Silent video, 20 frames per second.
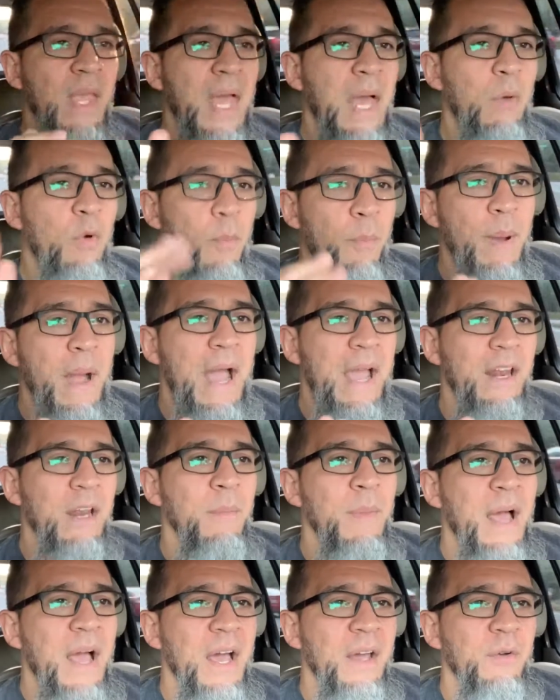I will pile them
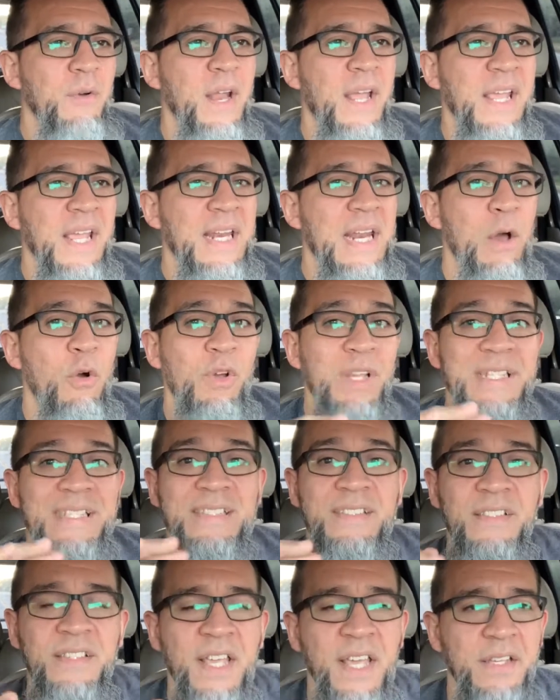on, right? And I will get
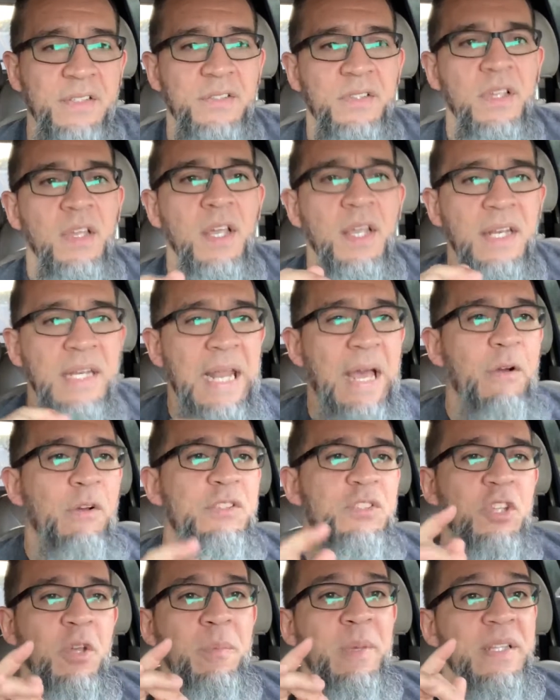6. Now it
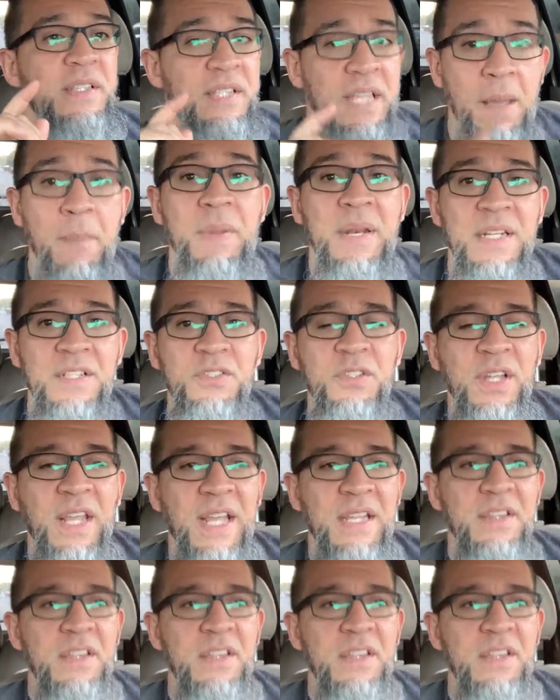took me 10 minutes to get